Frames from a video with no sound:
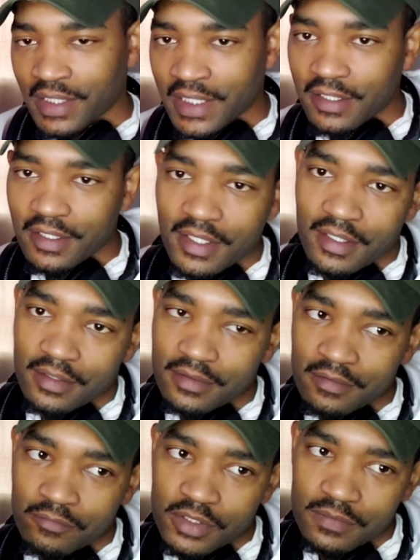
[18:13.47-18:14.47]
link a
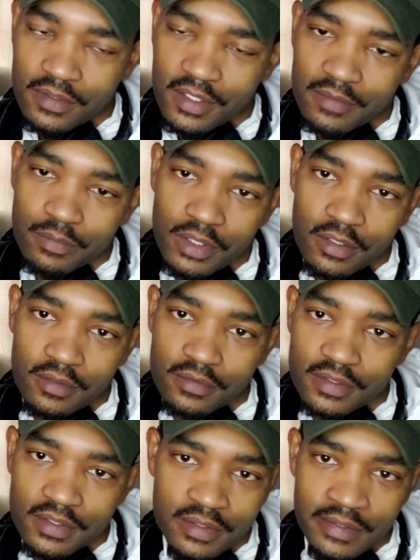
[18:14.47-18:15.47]
uh, which we call it
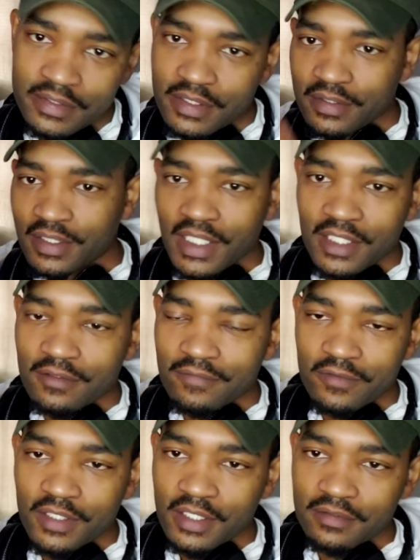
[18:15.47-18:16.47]
below just in case
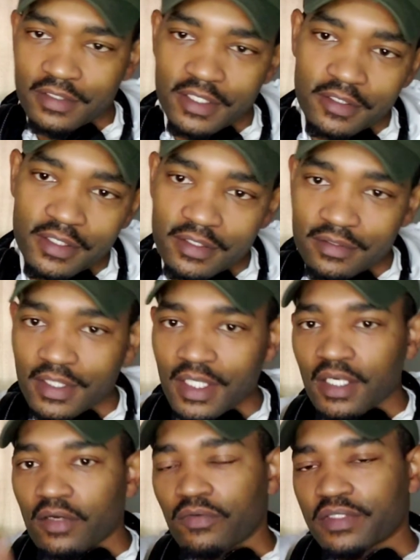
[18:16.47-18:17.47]
if you guys are curious
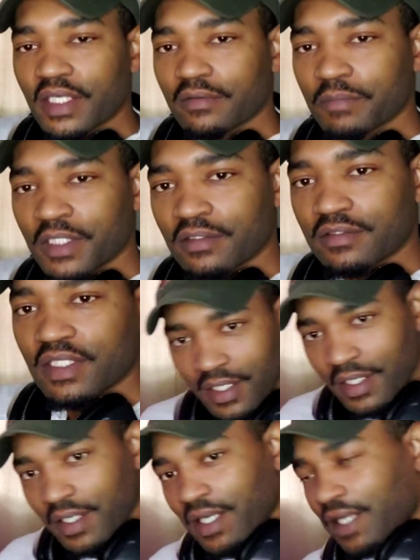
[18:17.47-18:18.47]
with that being
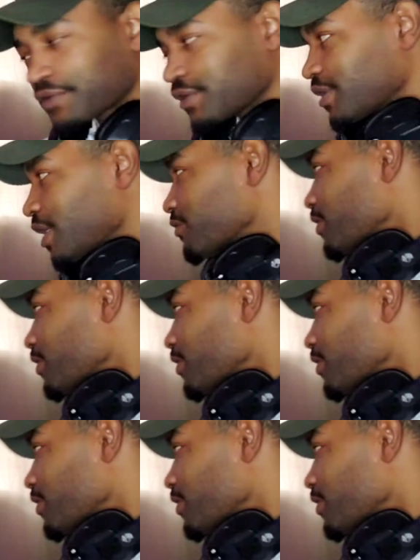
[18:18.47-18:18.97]
said i'll see you